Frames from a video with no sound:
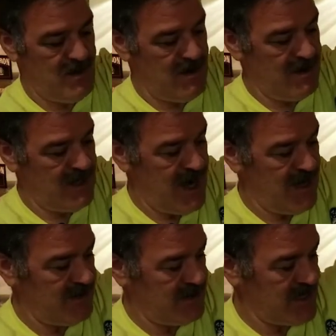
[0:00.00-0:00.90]
on
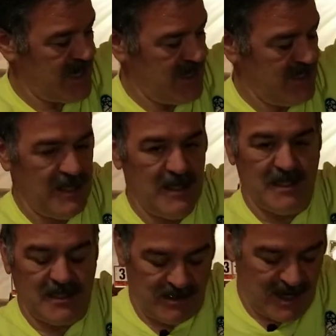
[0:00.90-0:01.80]
either side.
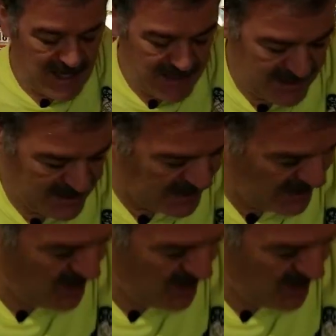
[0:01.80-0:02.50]
So I think